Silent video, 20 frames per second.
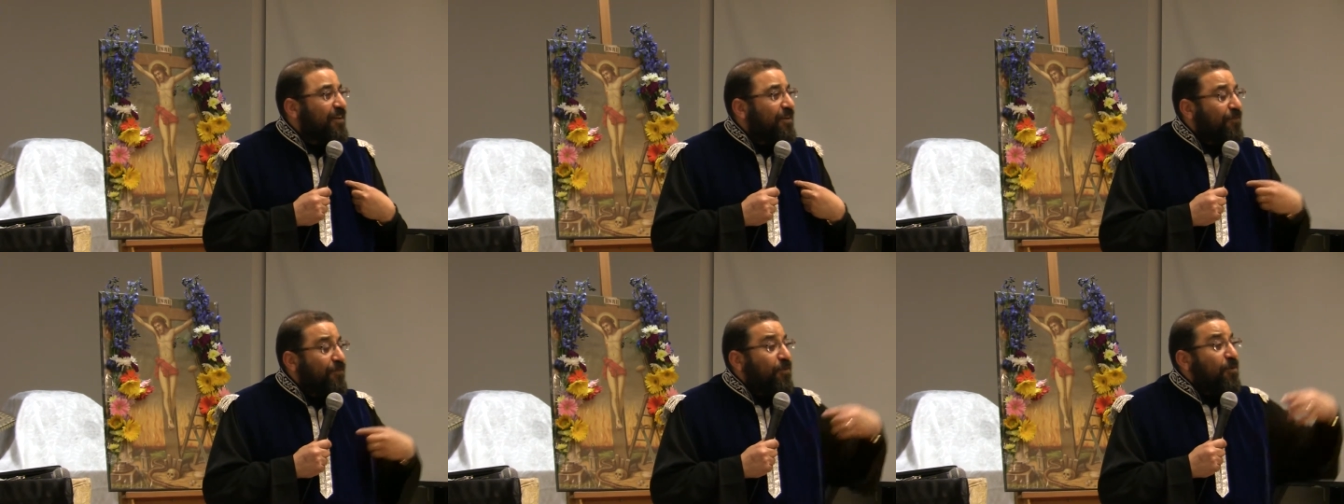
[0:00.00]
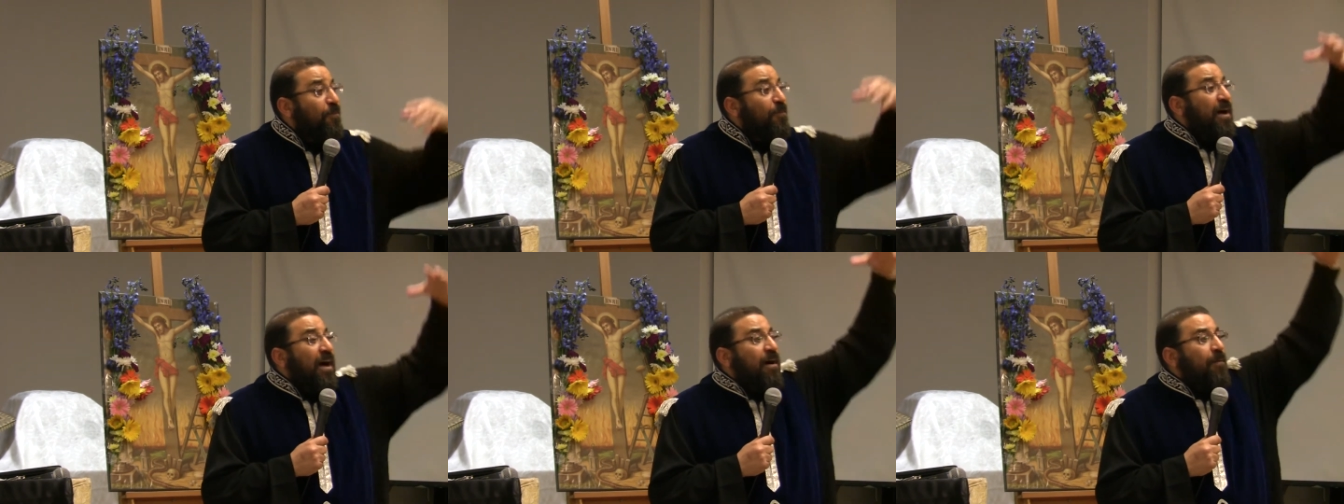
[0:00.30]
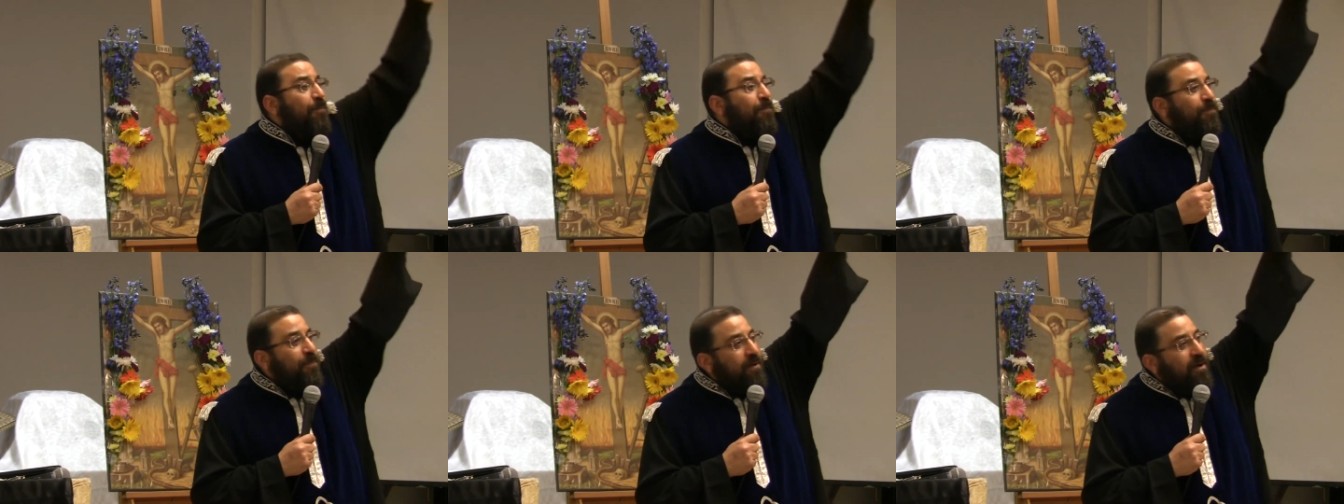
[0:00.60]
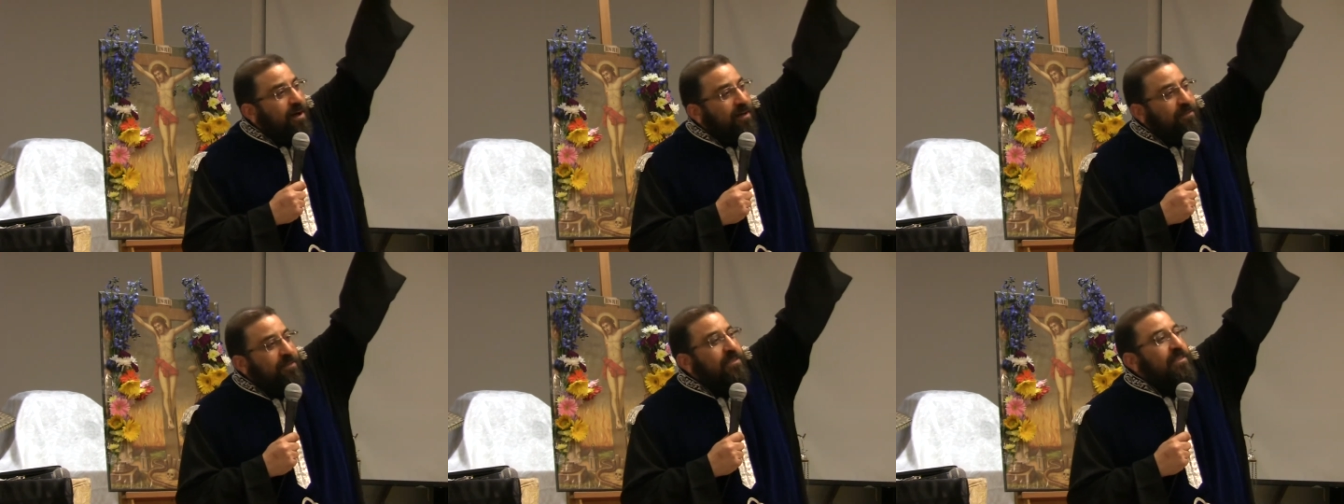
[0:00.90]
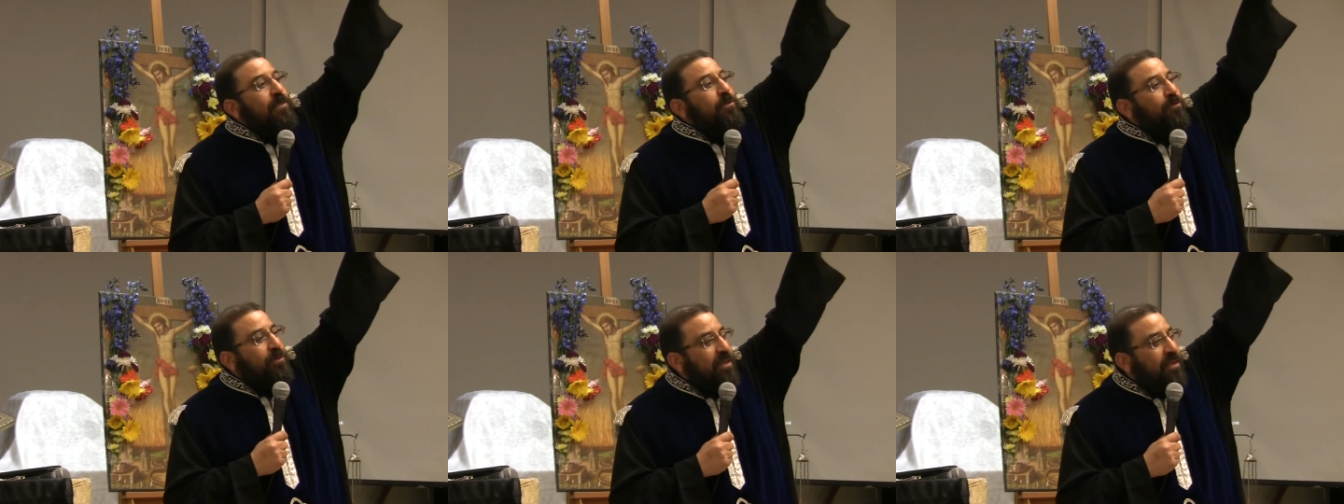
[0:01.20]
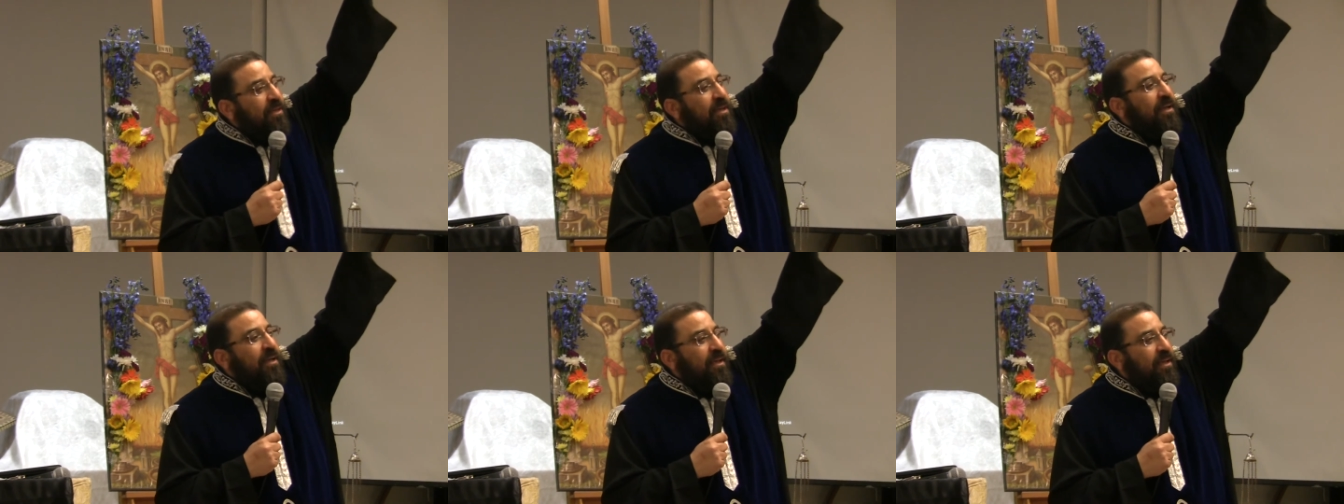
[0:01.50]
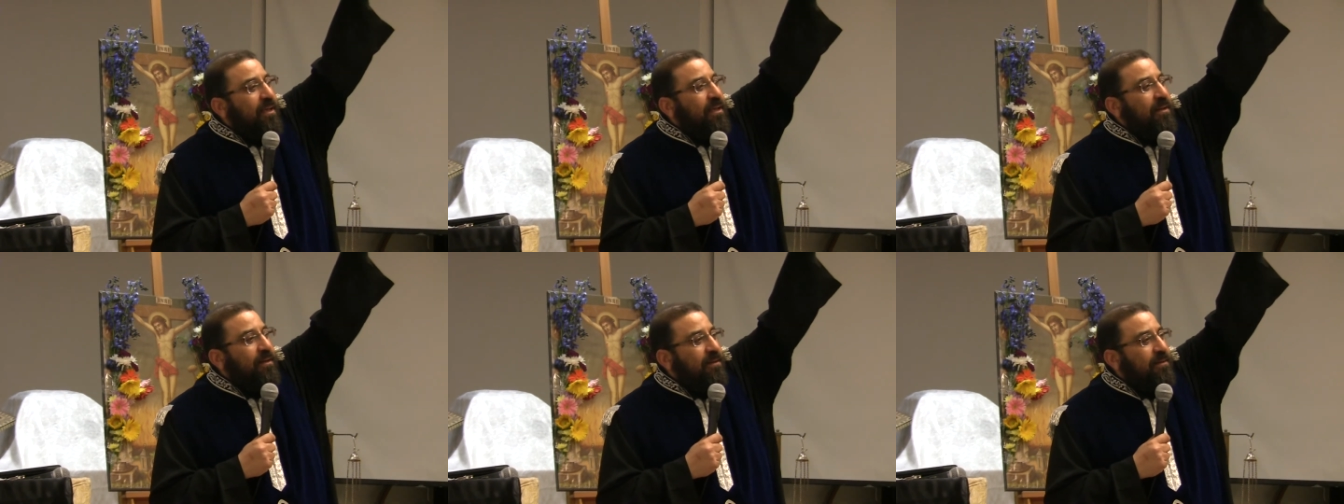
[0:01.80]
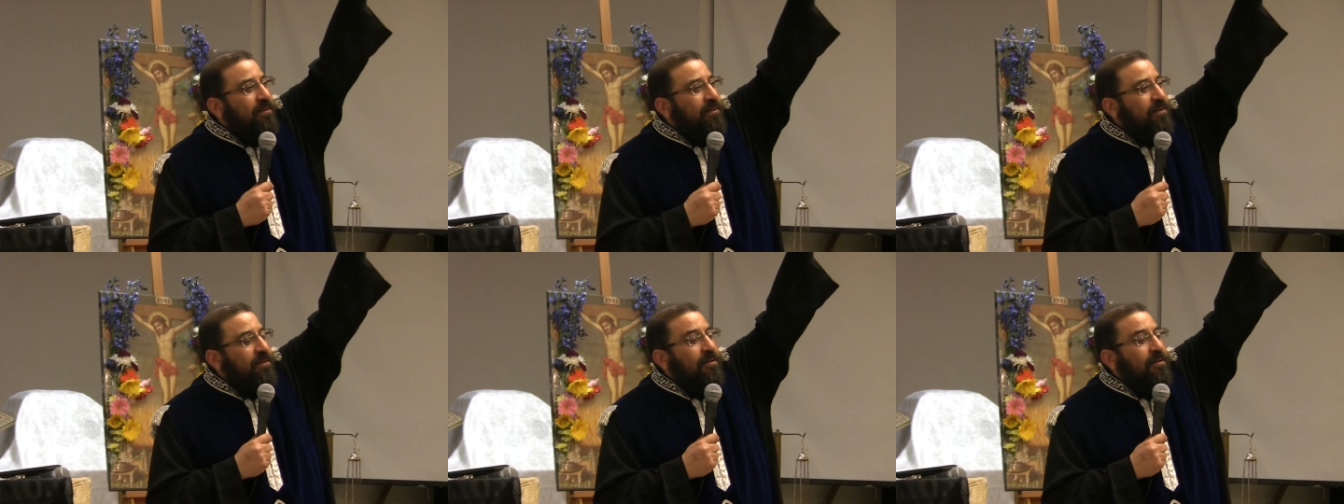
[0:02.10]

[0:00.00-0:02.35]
From up, God is looking again.